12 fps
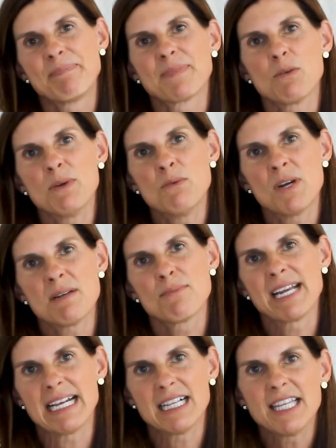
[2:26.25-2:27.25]
We want to
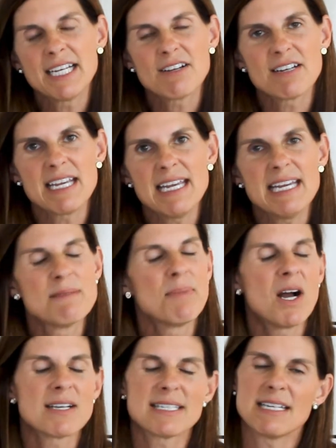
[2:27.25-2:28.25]
bring clarity and
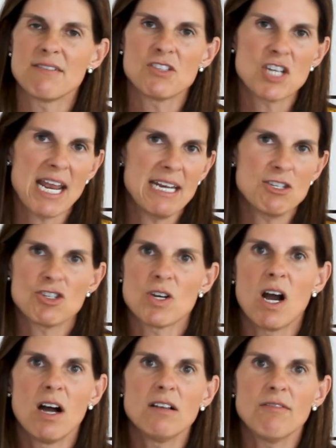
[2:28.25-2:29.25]
positive change
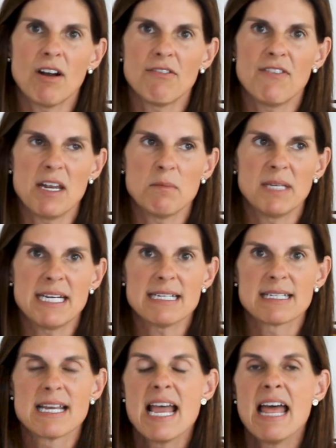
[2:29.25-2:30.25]
to all of our
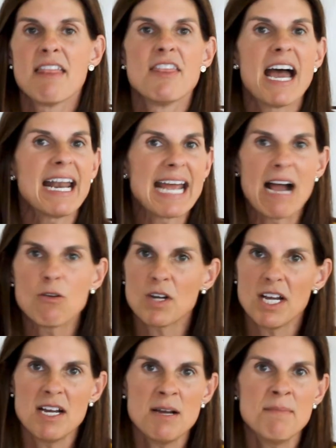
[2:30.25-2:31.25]
families. That
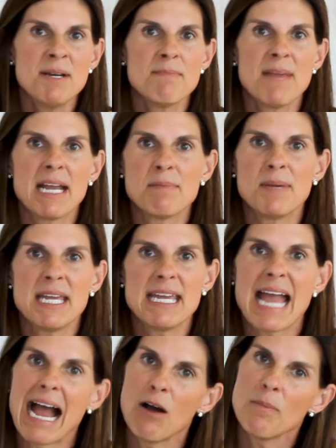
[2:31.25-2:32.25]
outcome may
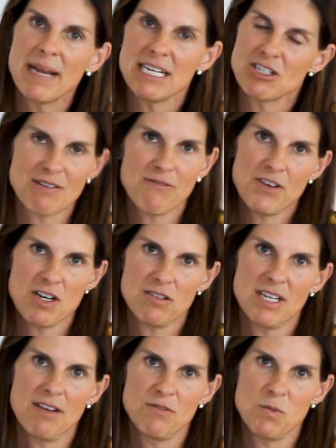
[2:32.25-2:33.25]
be outpatient for your
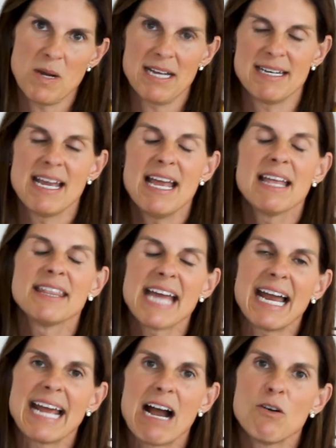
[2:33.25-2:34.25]
loved one.
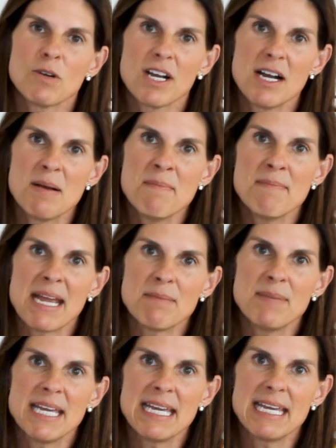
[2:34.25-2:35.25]
That outcome may
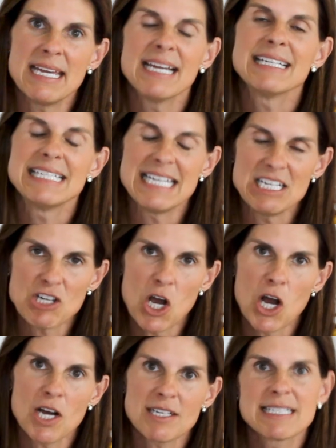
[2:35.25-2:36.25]
be
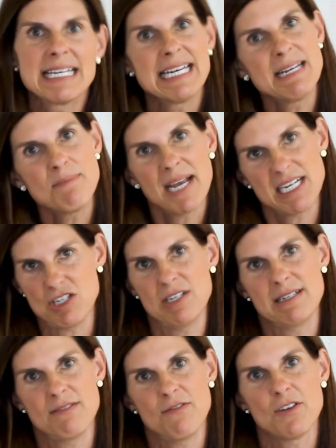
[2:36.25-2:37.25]
detox and
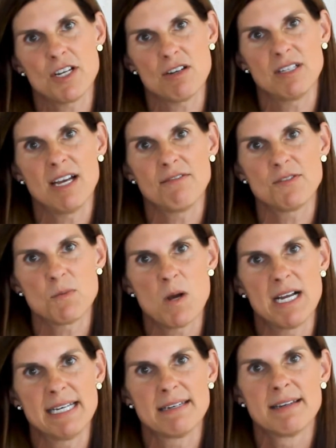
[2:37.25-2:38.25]
inpatient for your loved one.